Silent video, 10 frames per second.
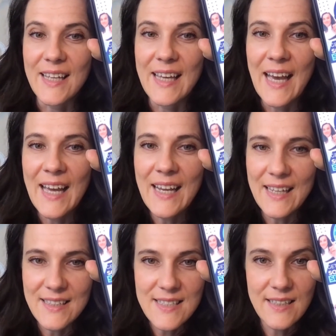Get
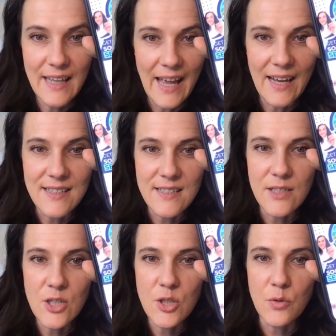instant
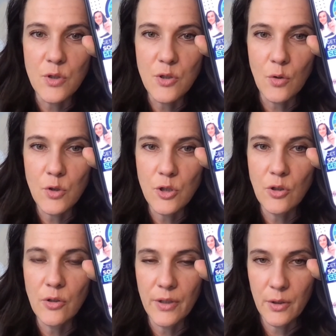access to
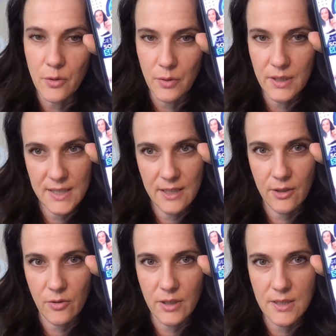social recruiting
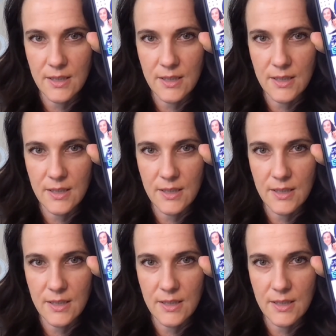secrets.